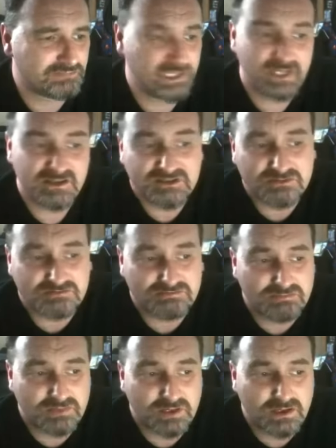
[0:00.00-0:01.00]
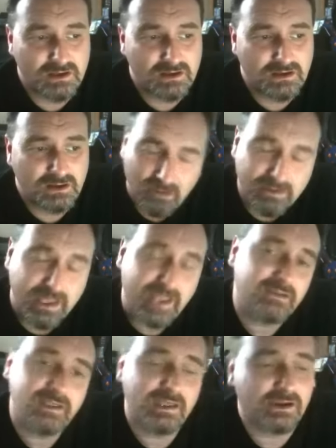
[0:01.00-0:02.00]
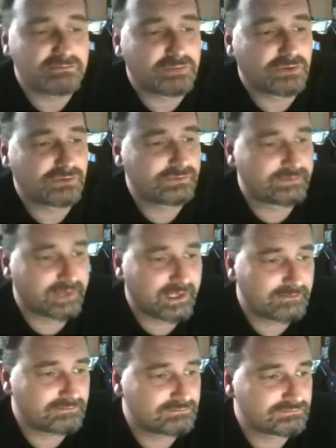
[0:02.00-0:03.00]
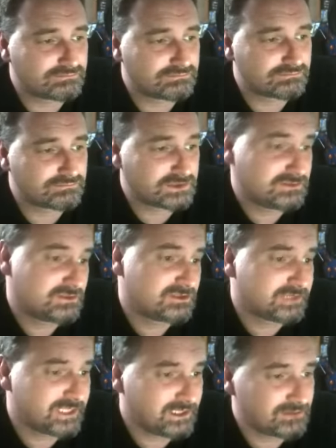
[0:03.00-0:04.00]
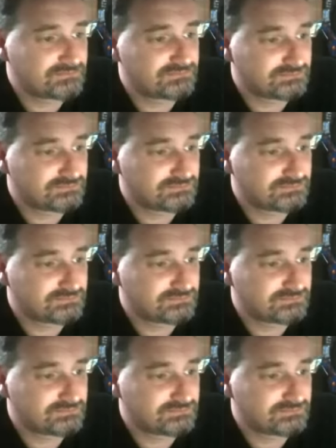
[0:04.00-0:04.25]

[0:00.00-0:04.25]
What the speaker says: Ears? Okay, I can get on board with that. 2 degree.